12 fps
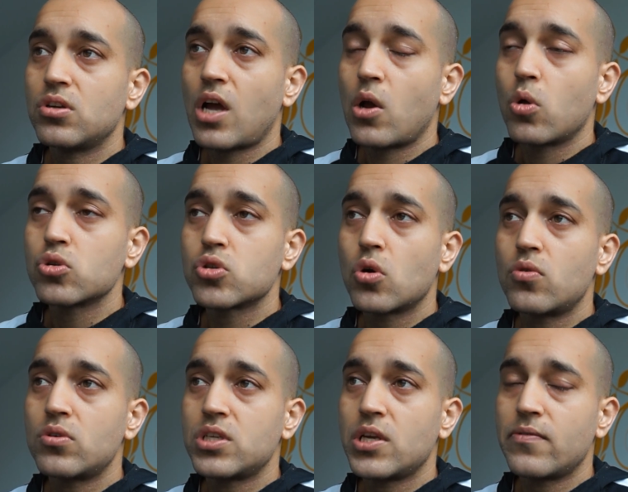I also
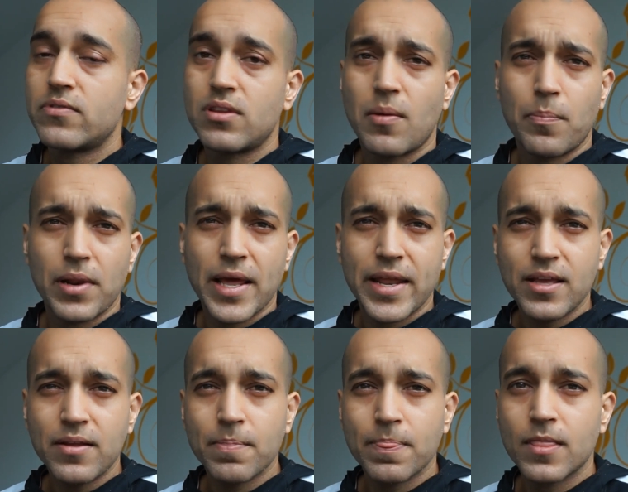received a
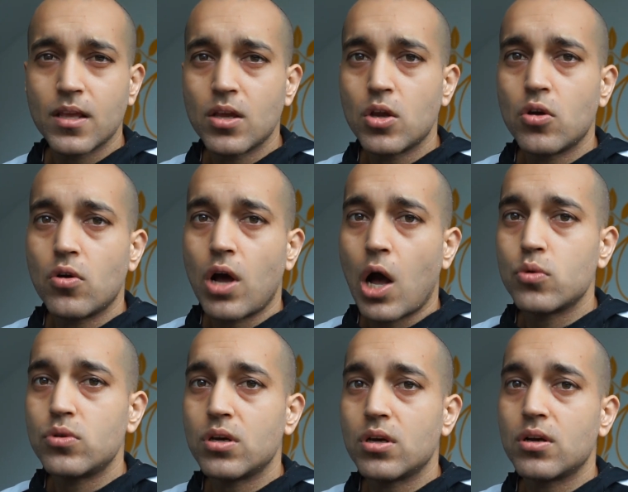planning how
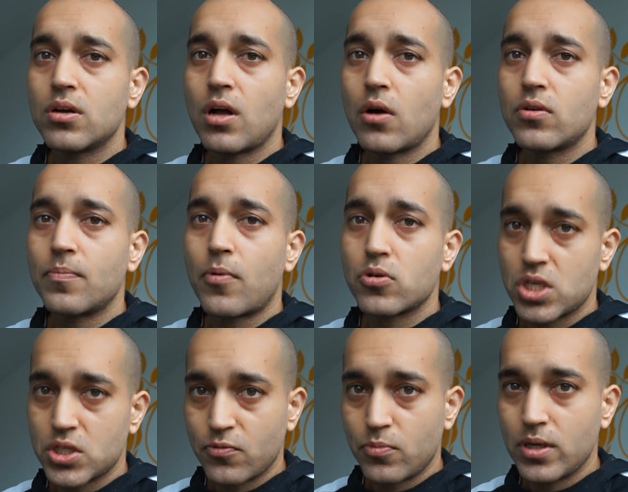the
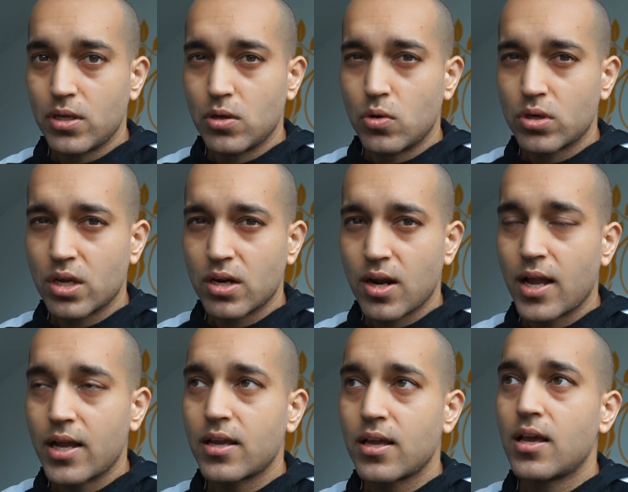process will be looking
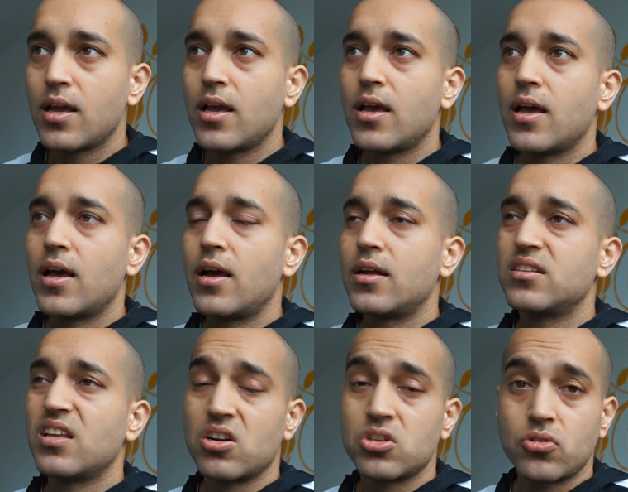like, and
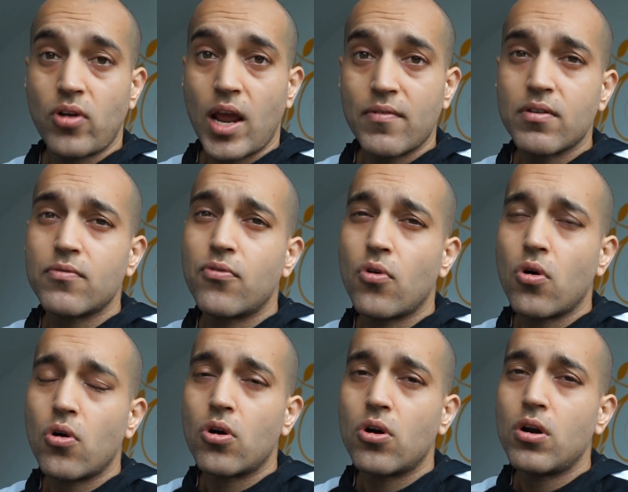they are striving
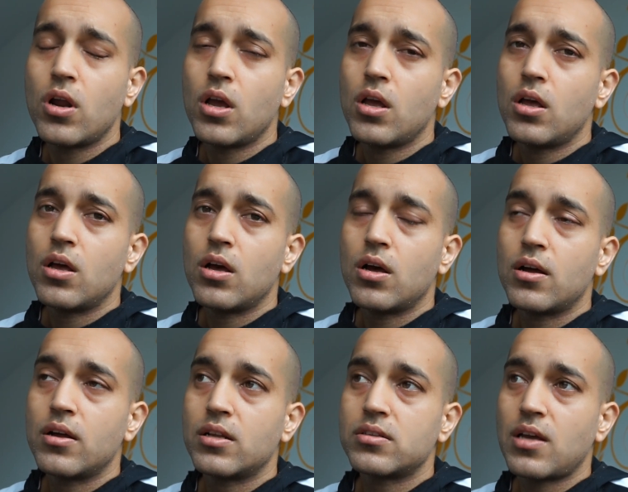for
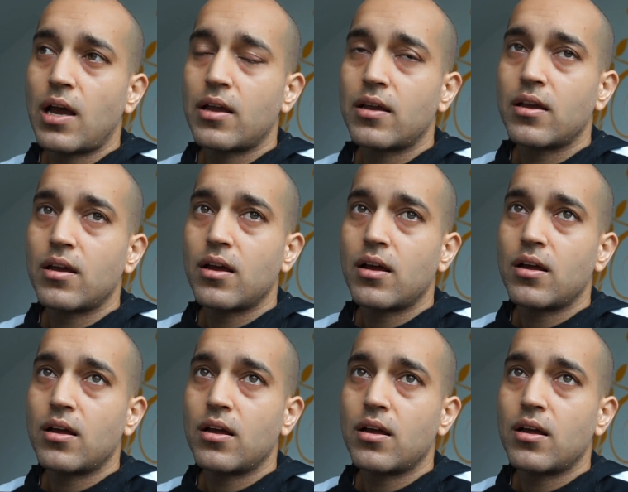that I